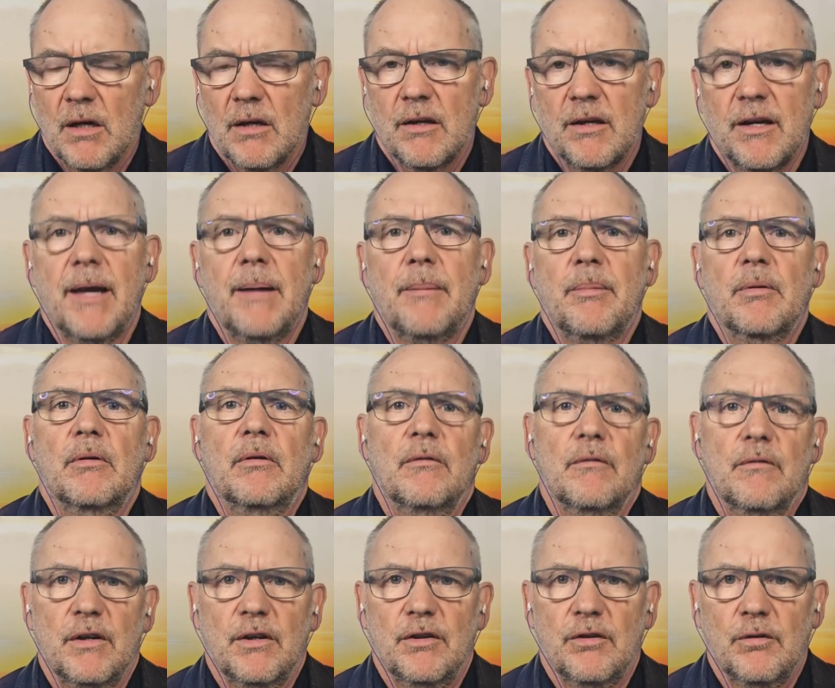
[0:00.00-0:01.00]
capital
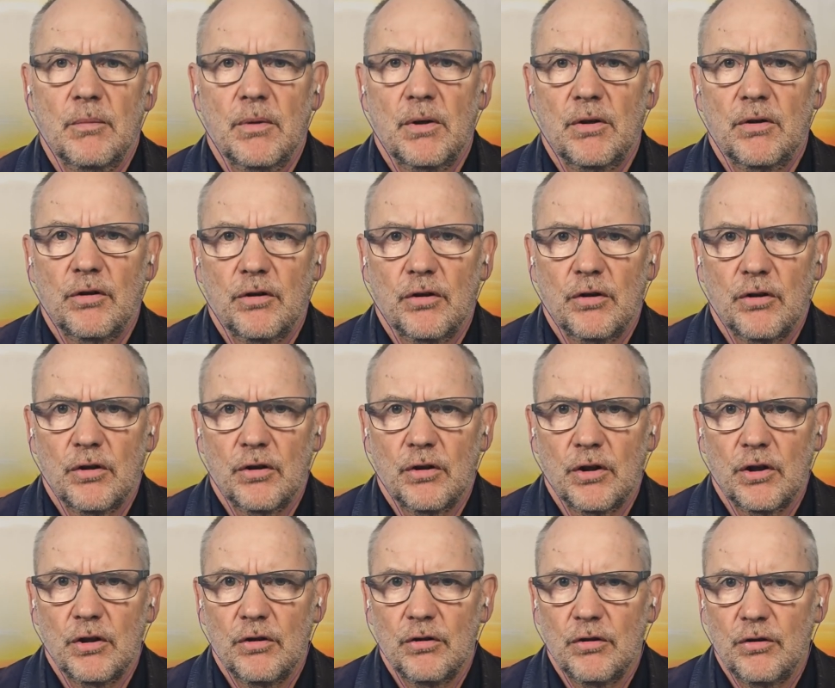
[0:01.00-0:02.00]
investment in
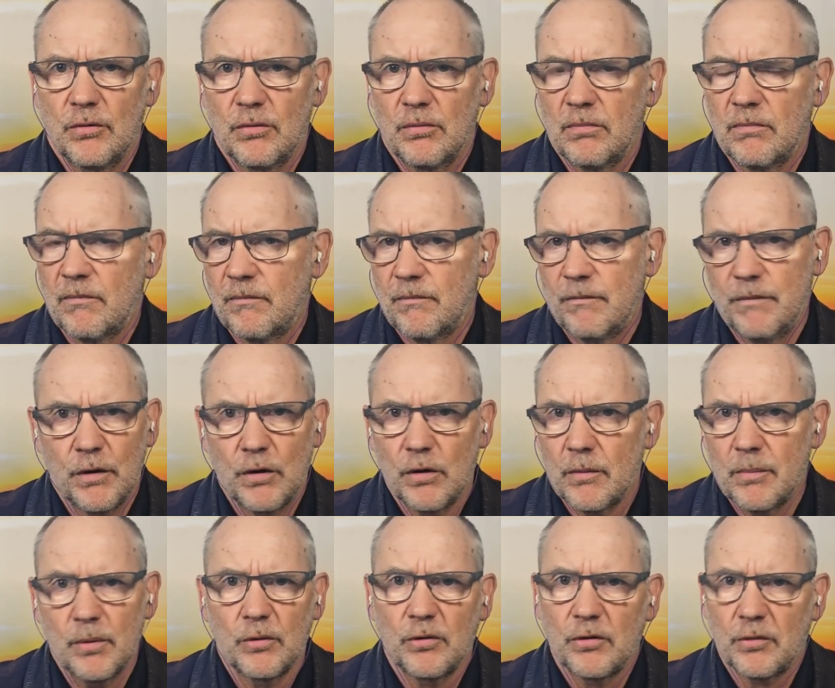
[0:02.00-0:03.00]
new
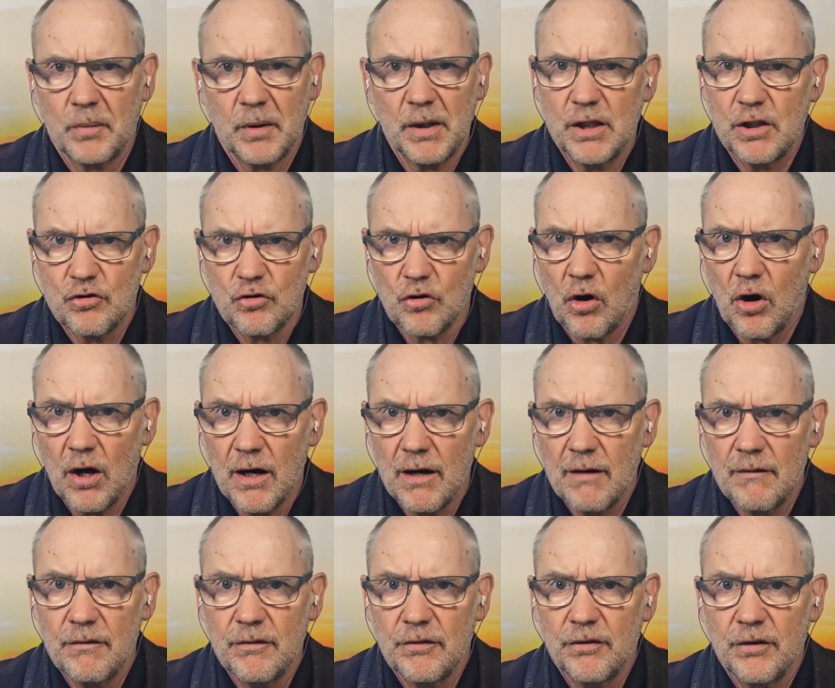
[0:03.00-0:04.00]
variable speed
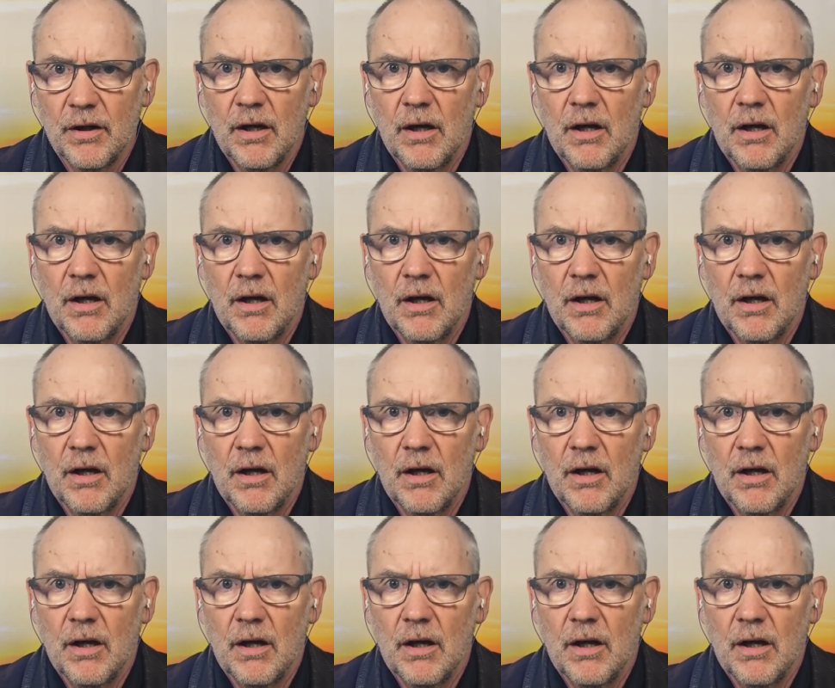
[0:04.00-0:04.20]
drives.